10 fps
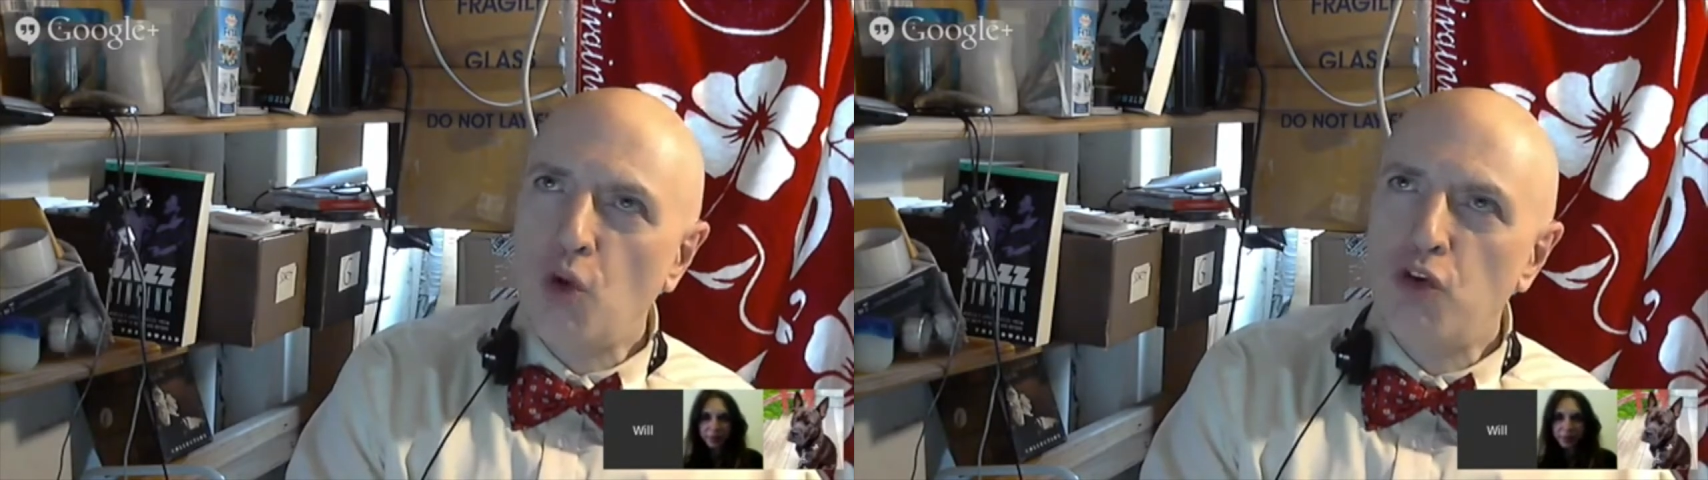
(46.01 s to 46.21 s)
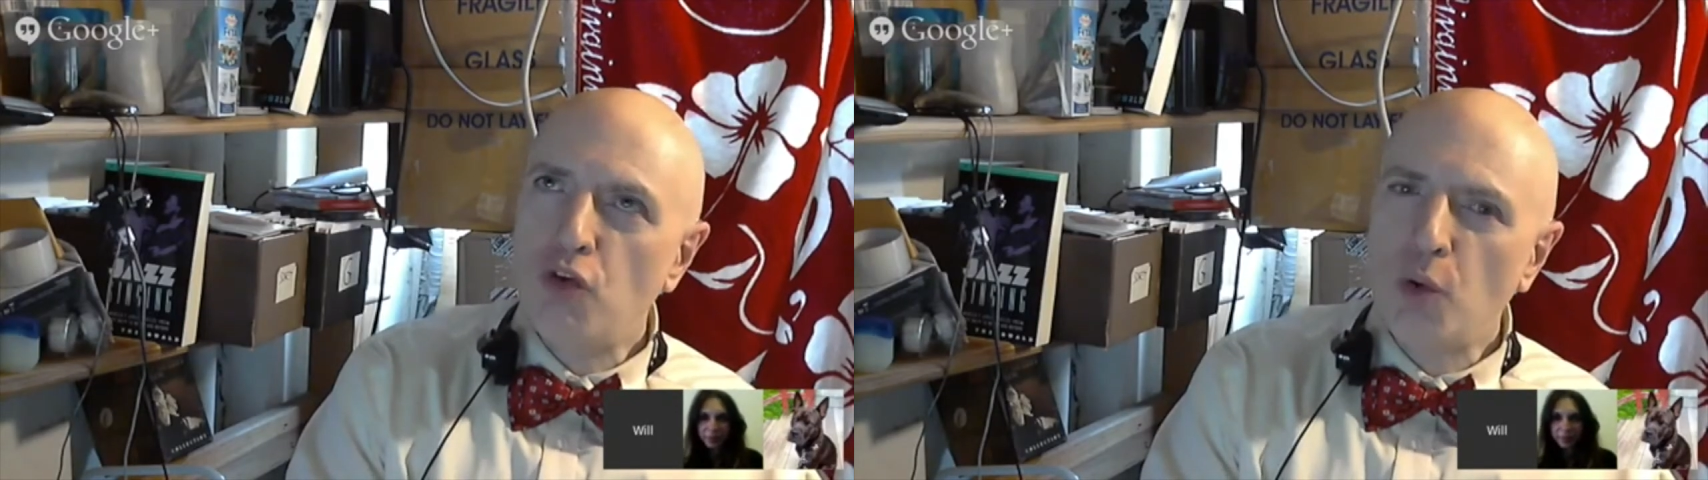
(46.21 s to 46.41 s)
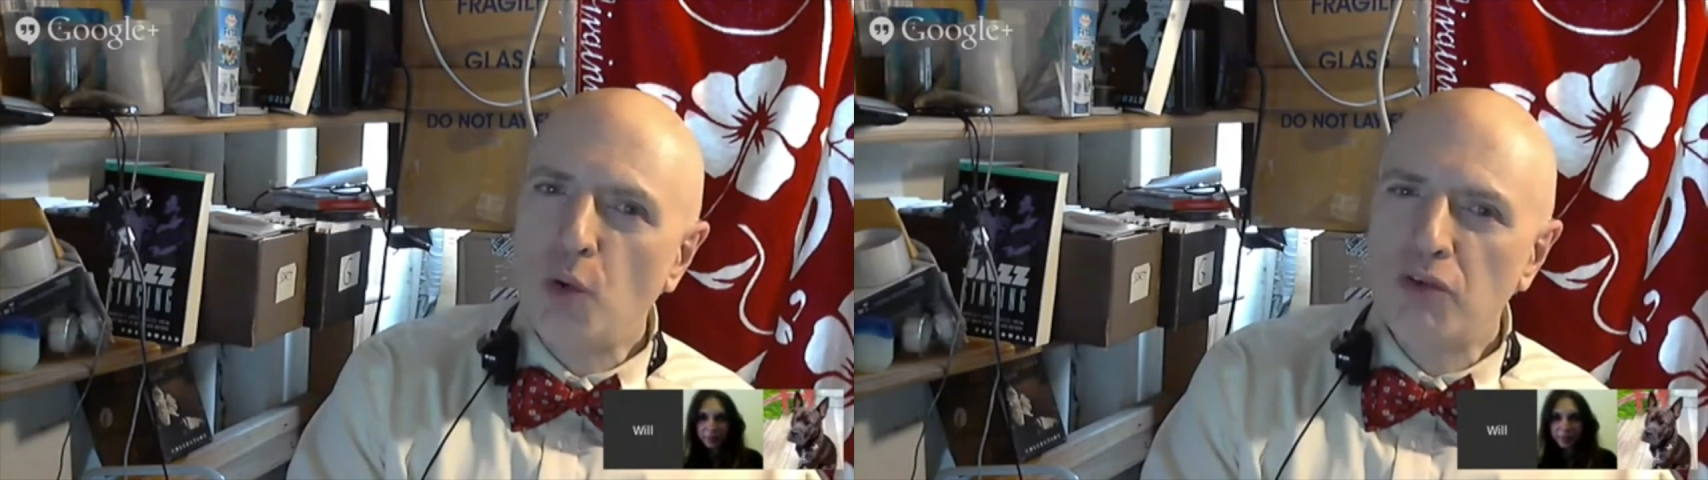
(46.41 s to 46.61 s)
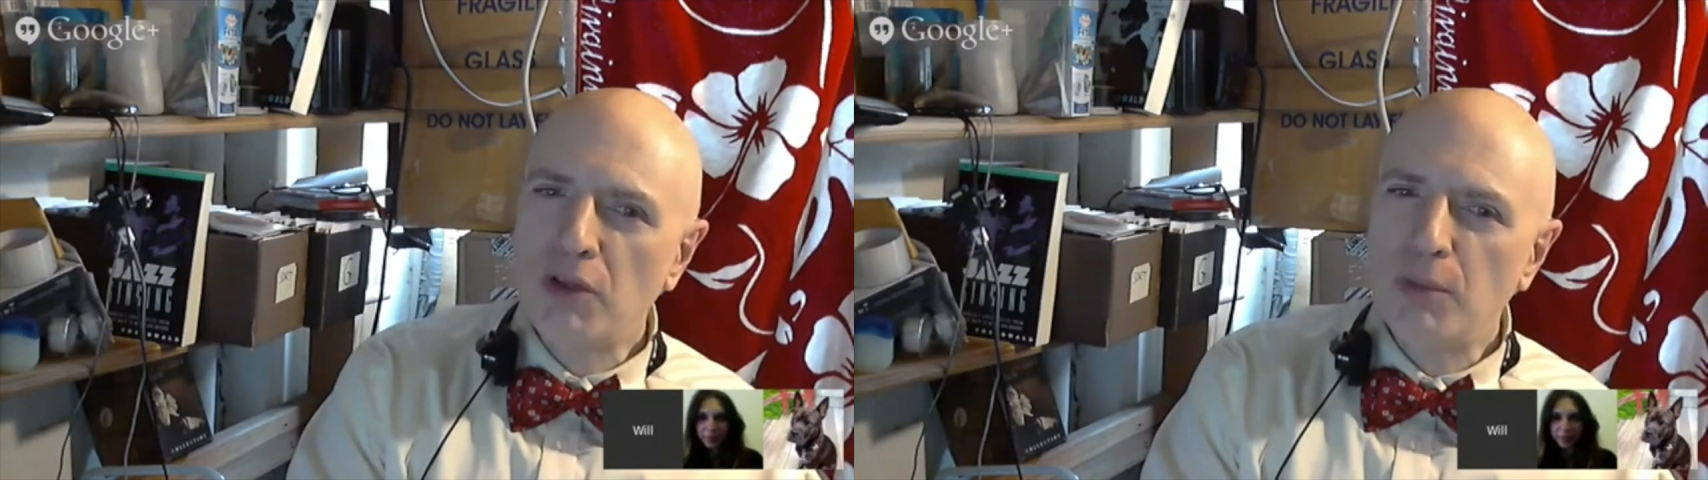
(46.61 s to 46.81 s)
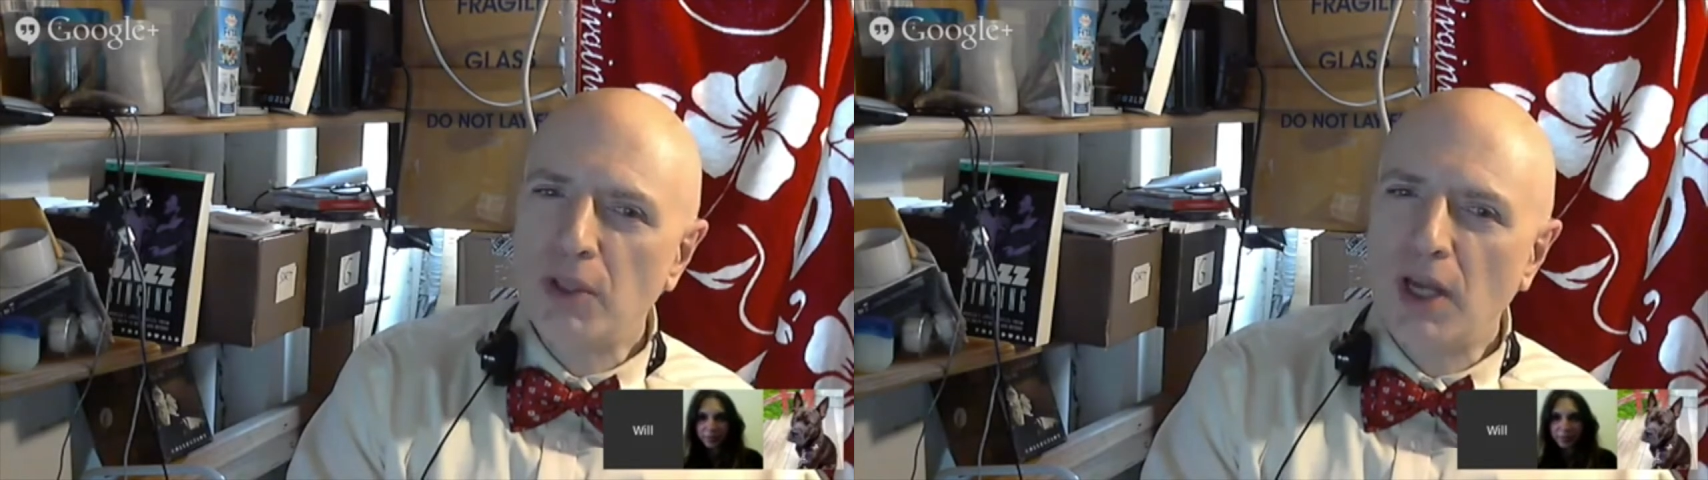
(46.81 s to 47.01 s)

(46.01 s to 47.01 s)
you focus on Billie